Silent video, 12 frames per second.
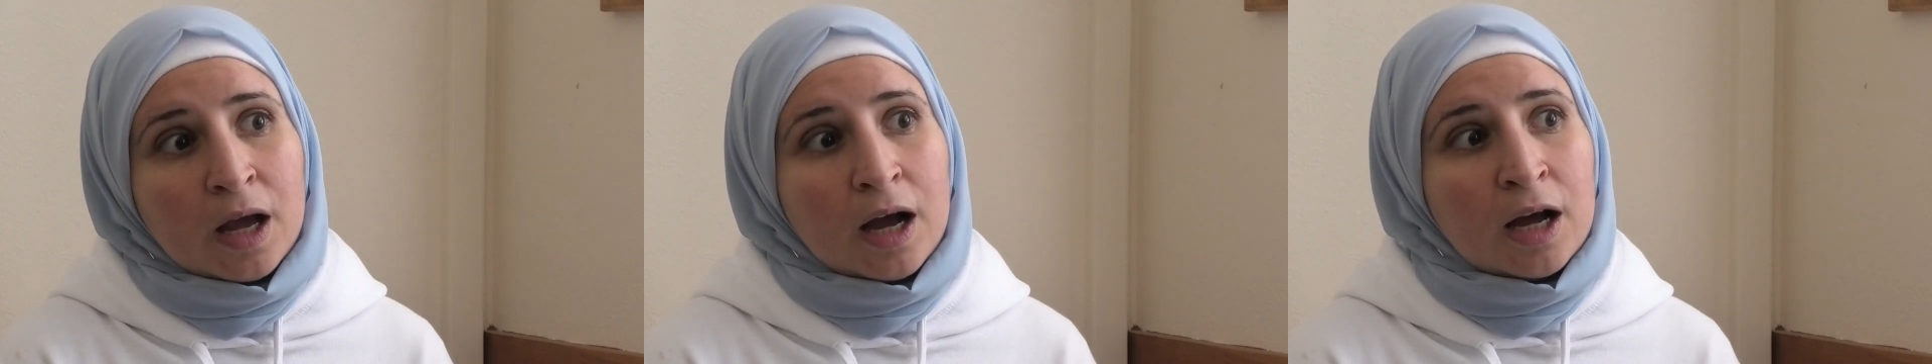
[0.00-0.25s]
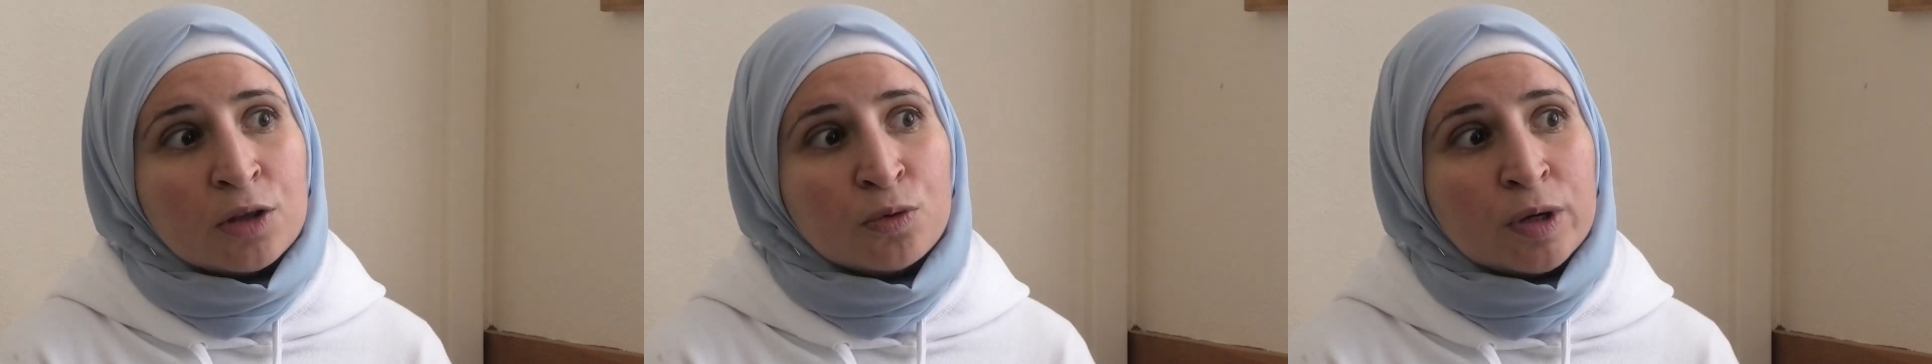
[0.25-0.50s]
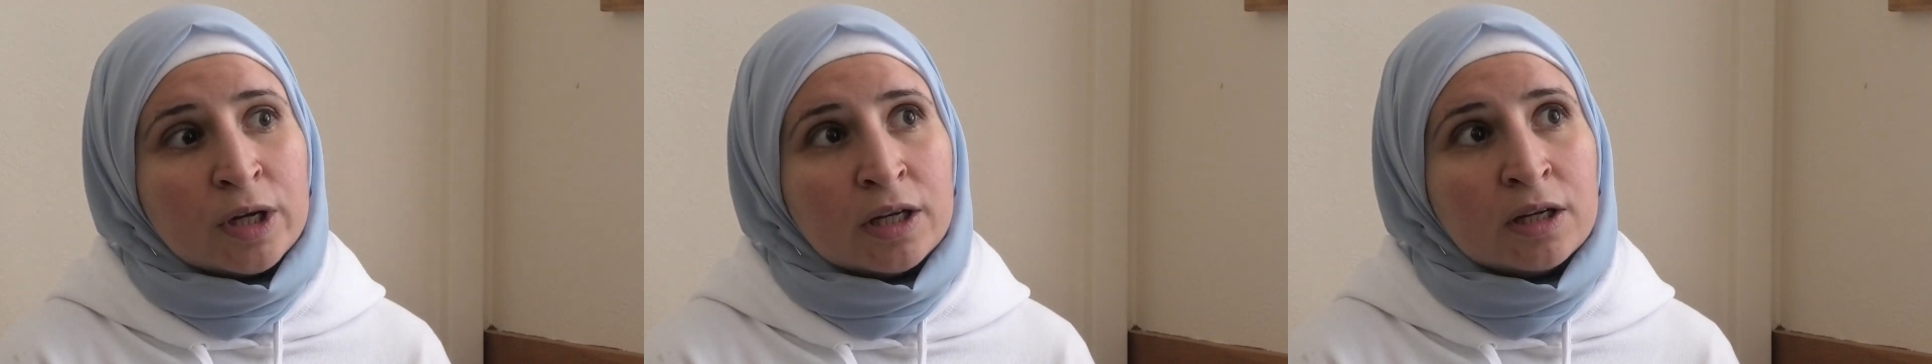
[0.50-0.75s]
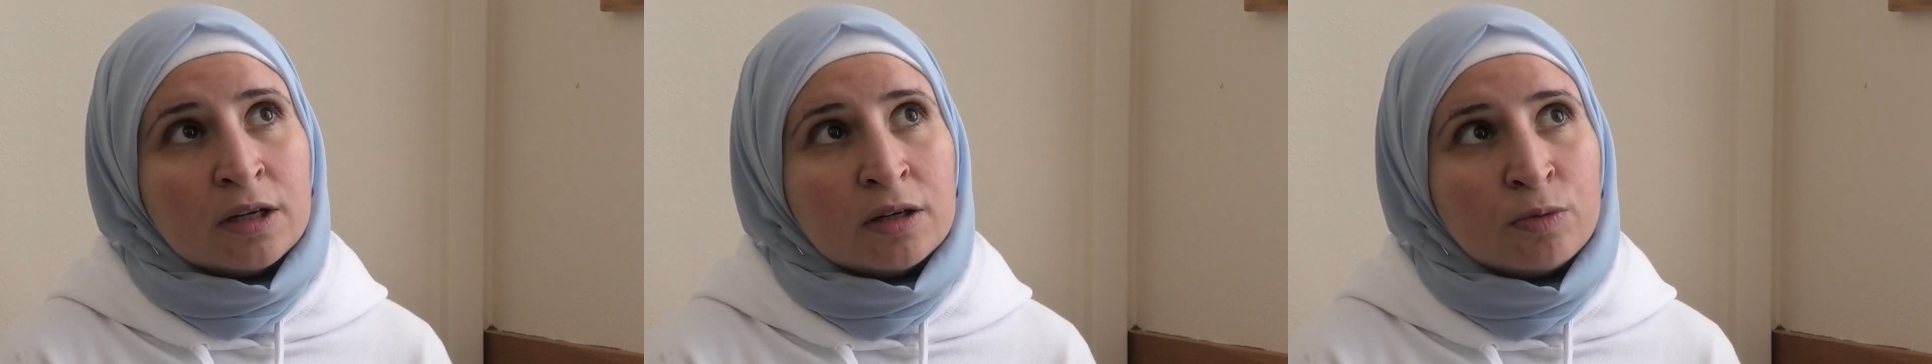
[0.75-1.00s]
and
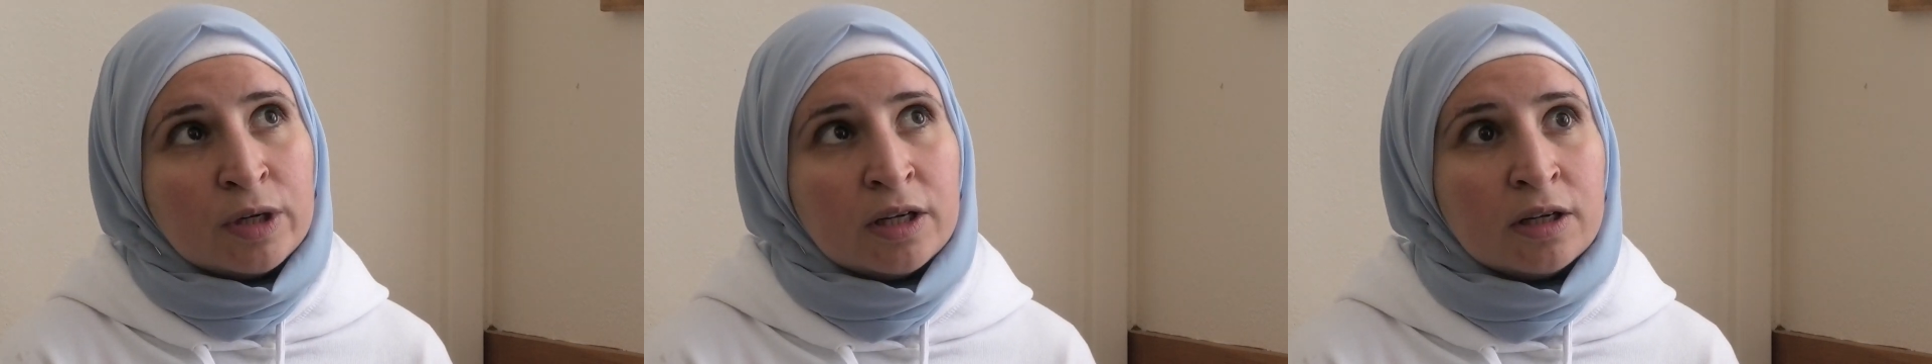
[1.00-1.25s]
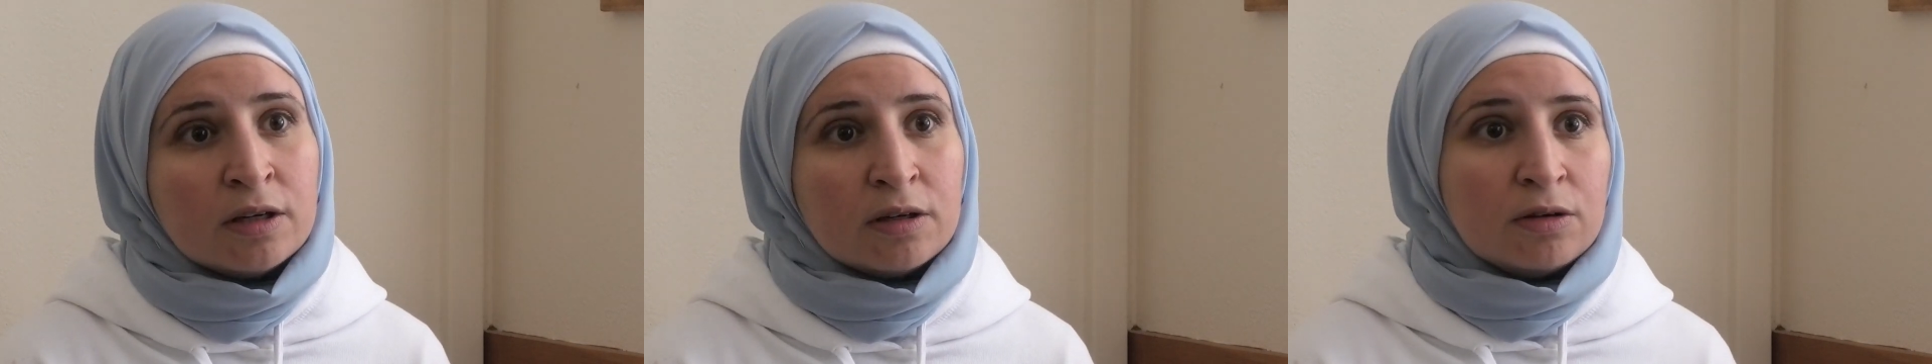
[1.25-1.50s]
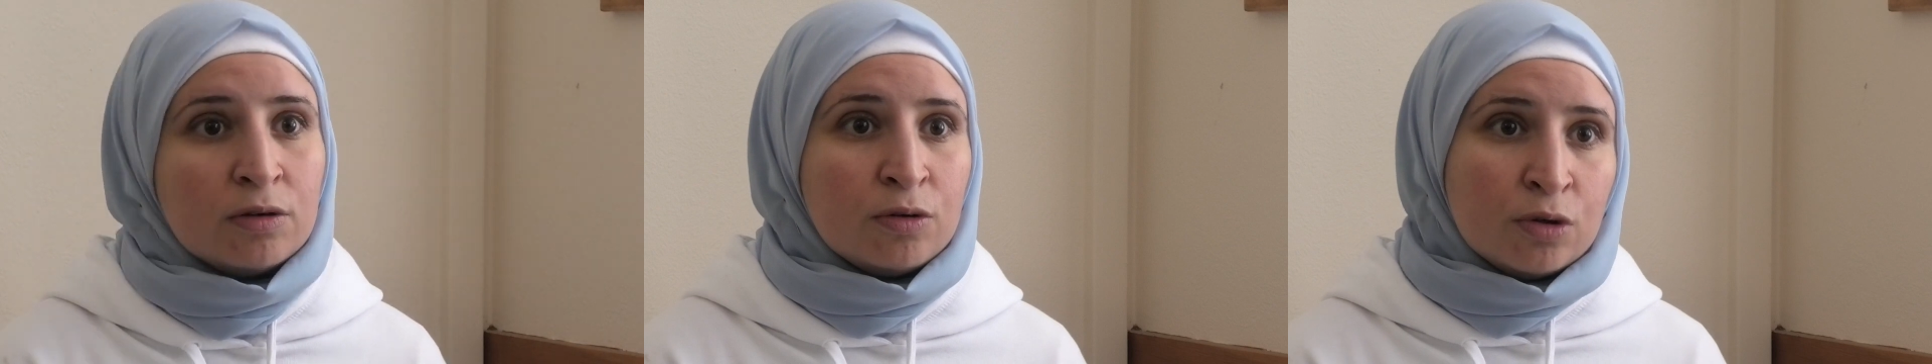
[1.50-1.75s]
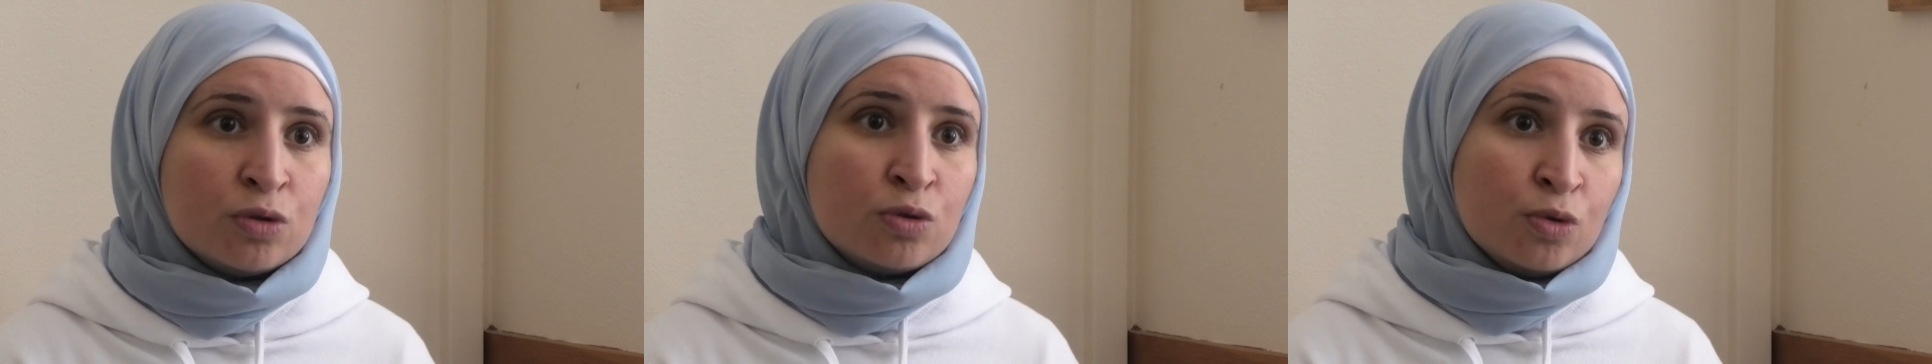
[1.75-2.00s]
when we
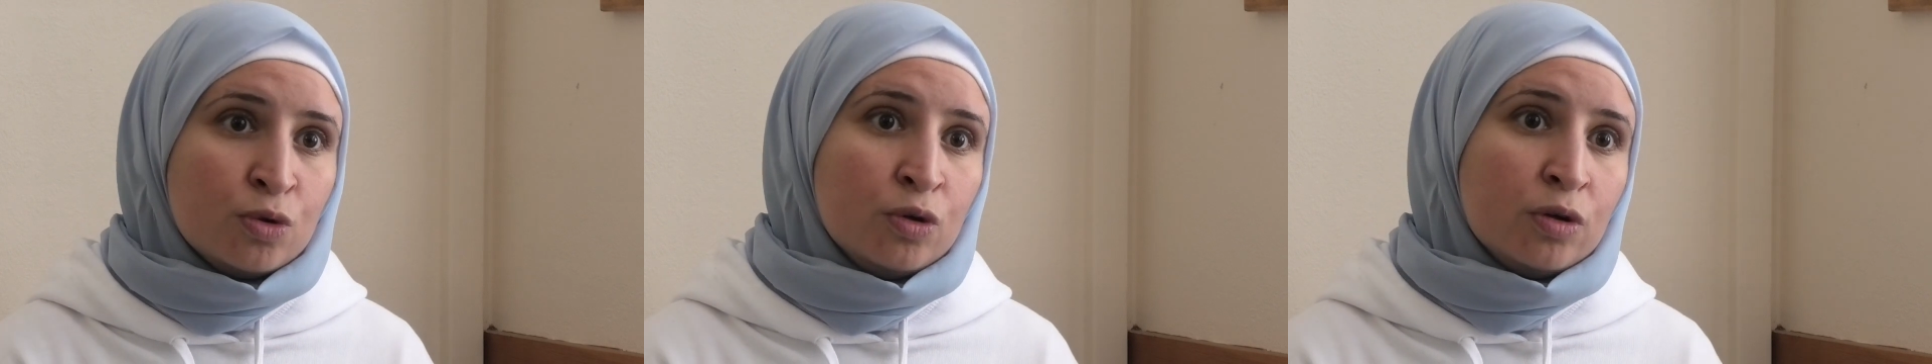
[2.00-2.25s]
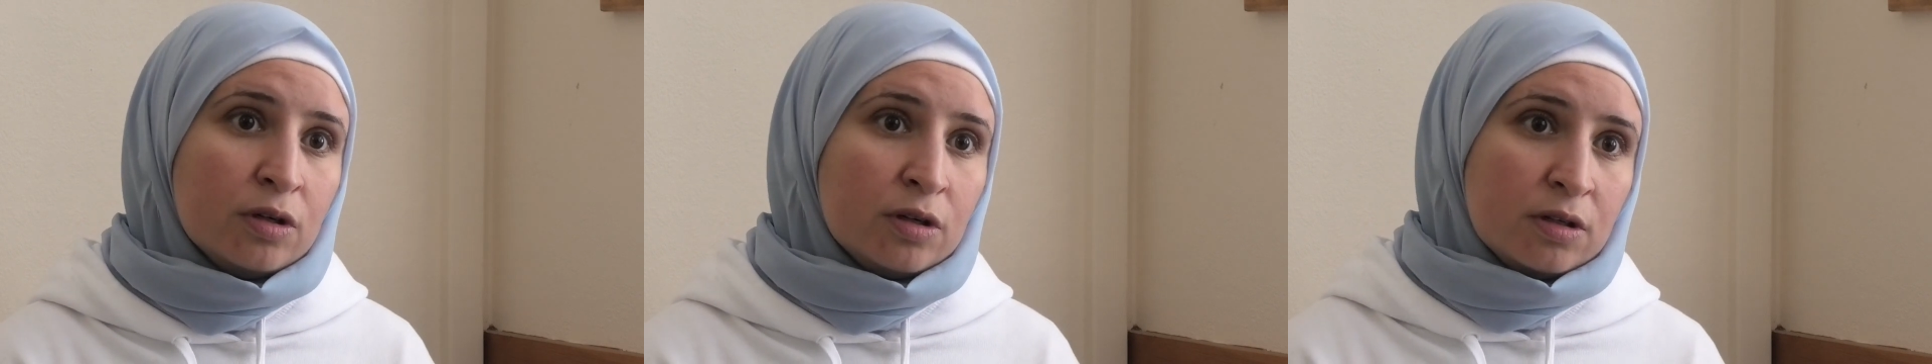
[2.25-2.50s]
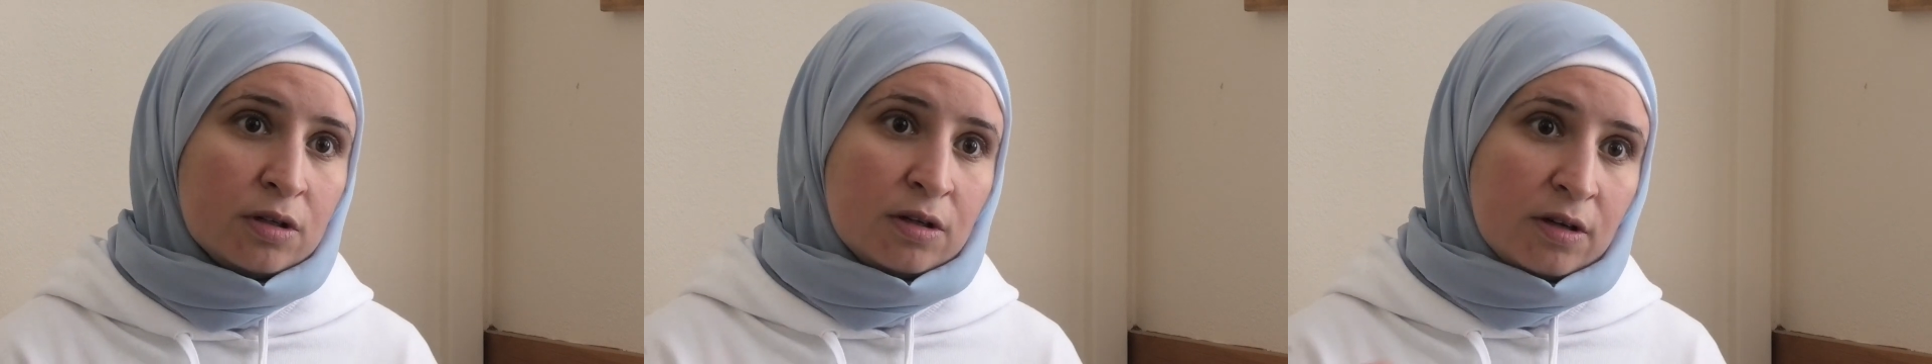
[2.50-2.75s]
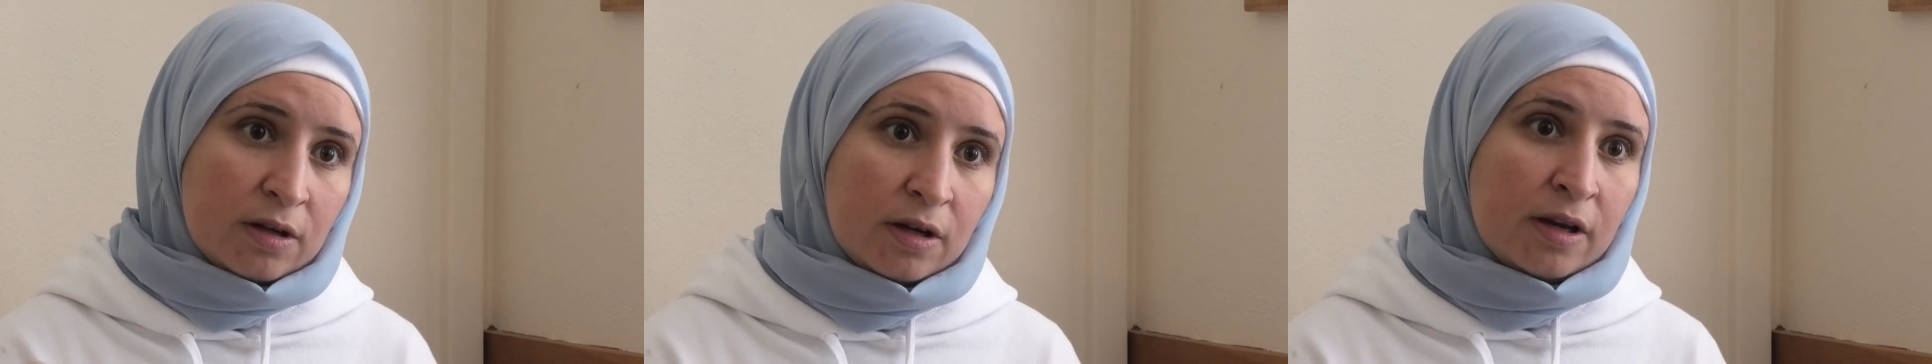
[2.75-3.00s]
go to
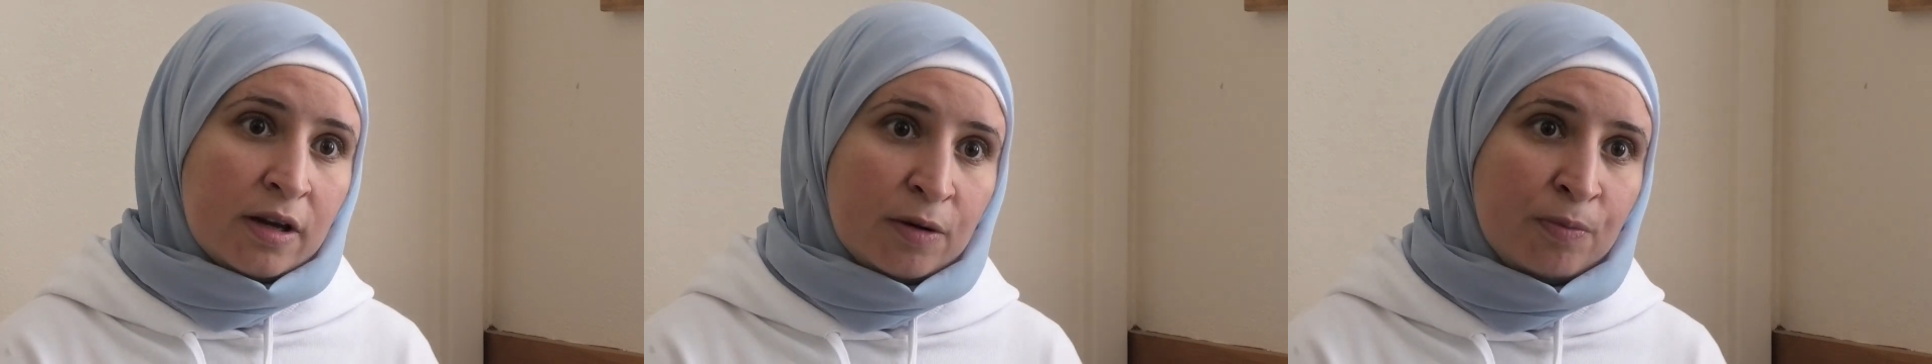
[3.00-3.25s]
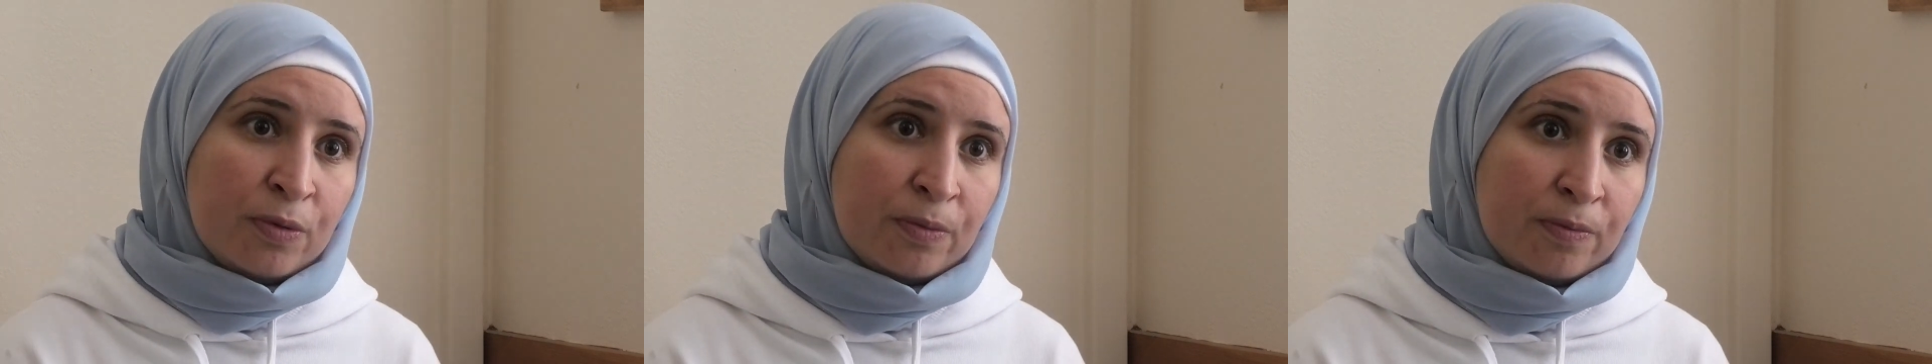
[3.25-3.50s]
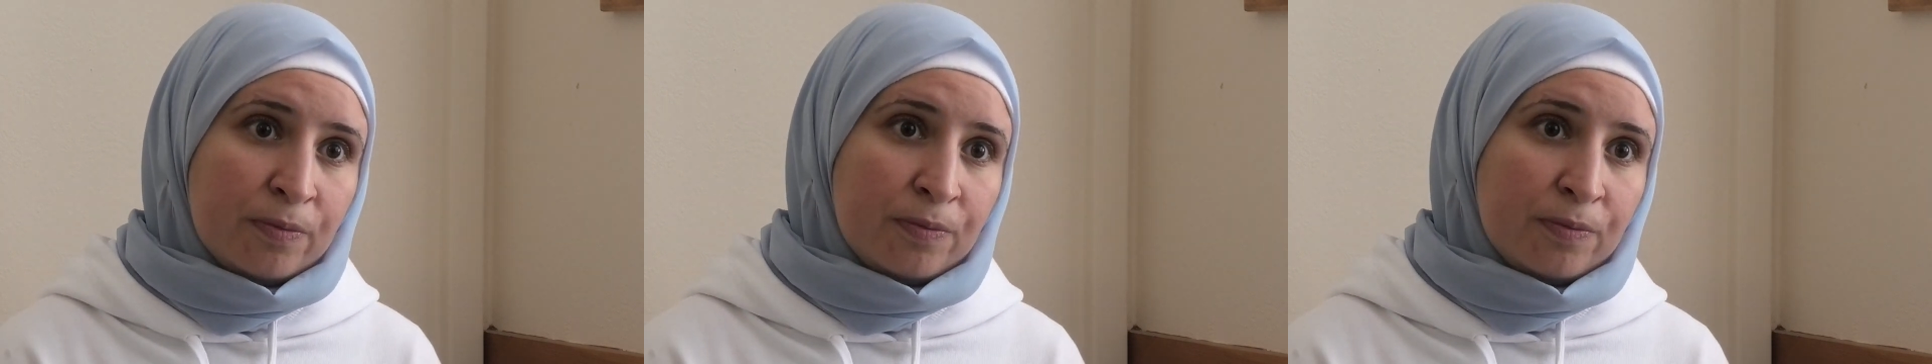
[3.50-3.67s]
airport,